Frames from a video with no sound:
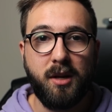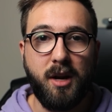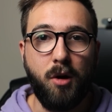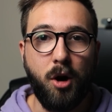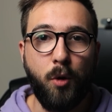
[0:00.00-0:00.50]

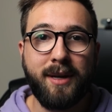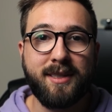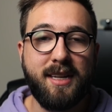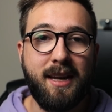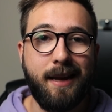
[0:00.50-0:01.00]
Now,
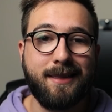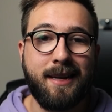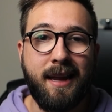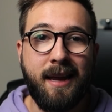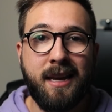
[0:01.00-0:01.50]
ONT is
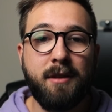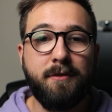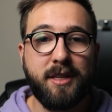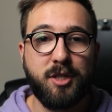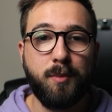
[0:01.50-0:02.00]
an
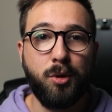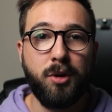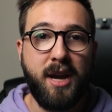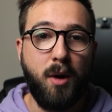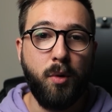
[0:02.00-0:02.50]

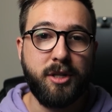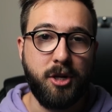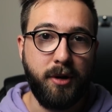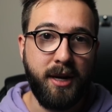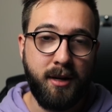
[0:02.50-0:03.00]
indivisible network
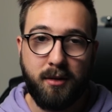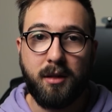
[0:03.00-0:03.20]
token,